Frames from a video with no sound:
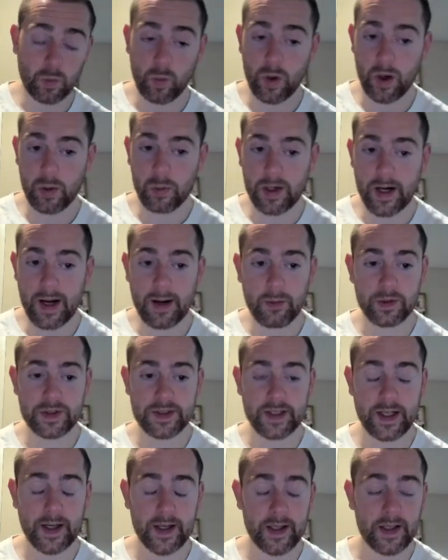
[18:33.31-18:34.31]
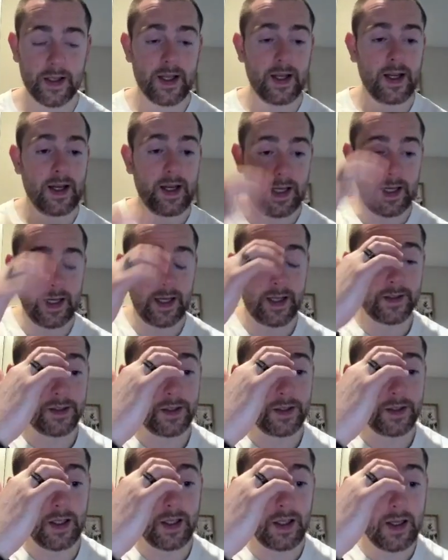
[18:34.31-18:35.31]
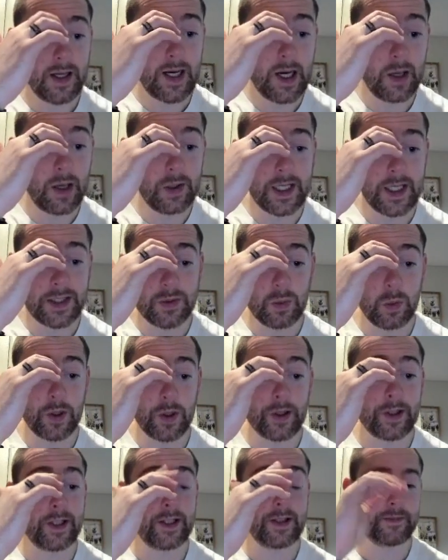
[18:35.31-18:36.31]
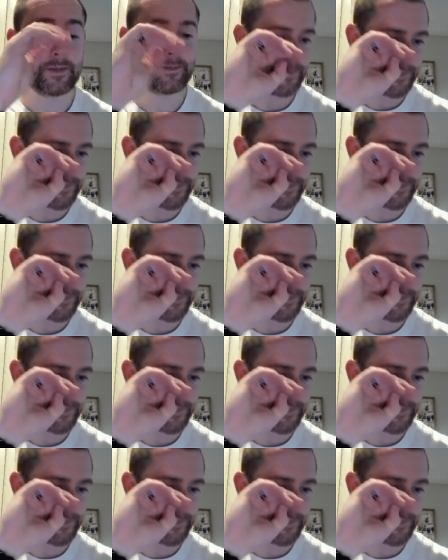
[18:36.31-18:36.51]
where we're at with that and how that's working.